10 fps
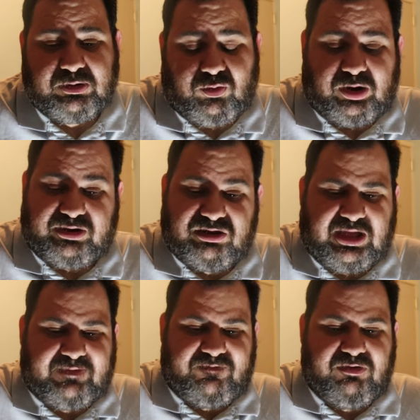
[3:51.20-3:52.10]
what does
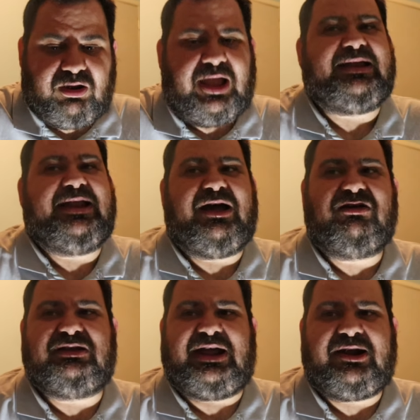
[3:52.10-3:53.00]
that feel like now
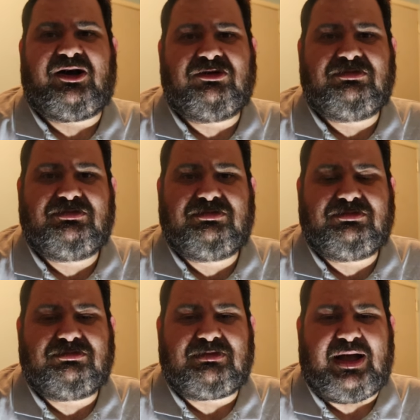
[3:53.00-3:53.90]
as an adult?
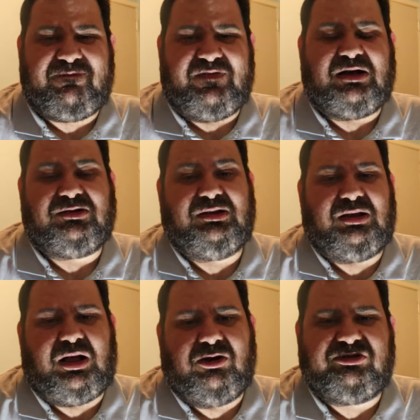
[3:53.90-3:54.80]
I felt
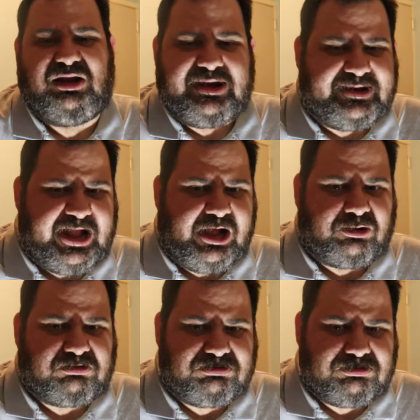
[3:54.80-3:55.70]
I was let
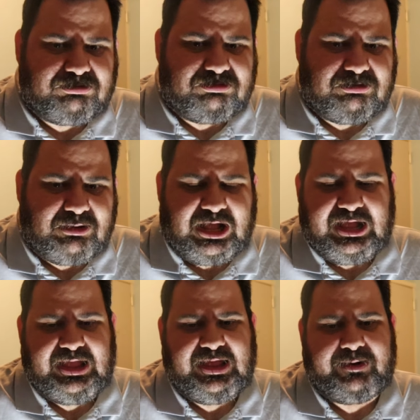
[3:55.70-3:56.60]
down.
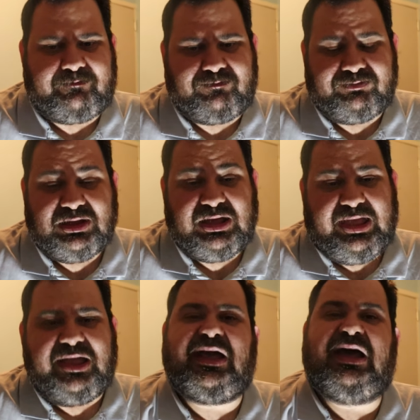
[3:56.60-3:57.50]

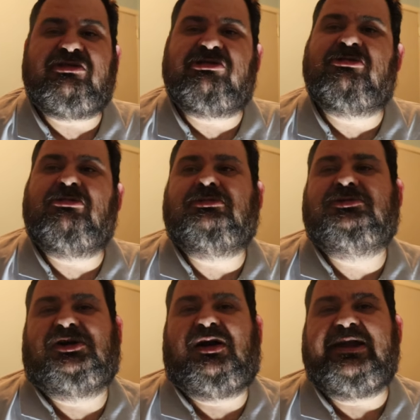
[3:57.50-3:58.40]
The school
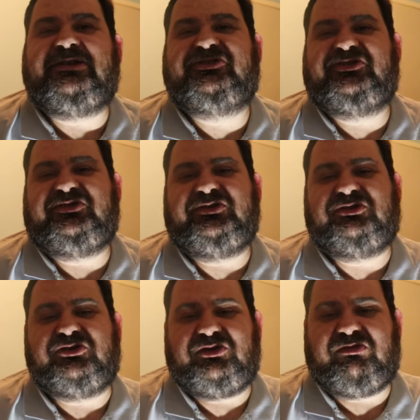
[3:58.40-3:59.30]
tried to
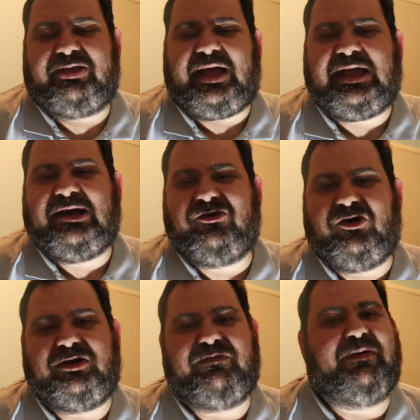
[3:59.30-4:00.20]
do what they
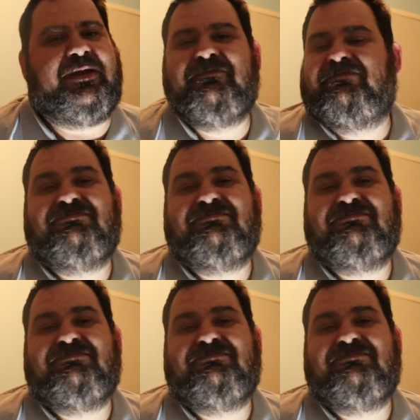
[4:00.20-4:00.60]
could, but